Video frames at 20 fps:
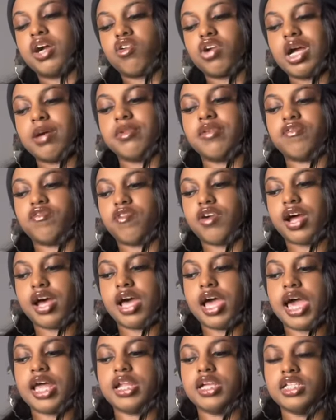grabbed the
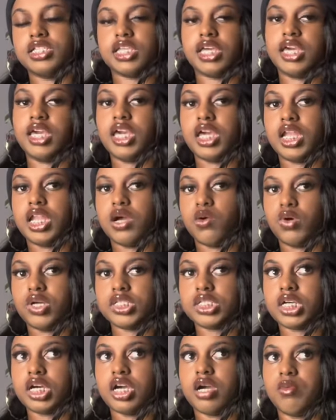fry out of his hand at one
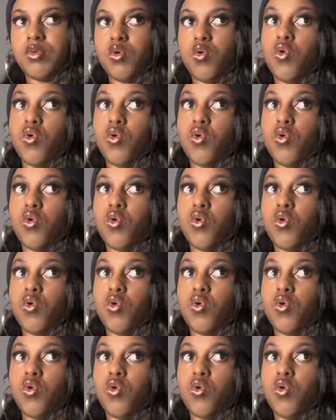time,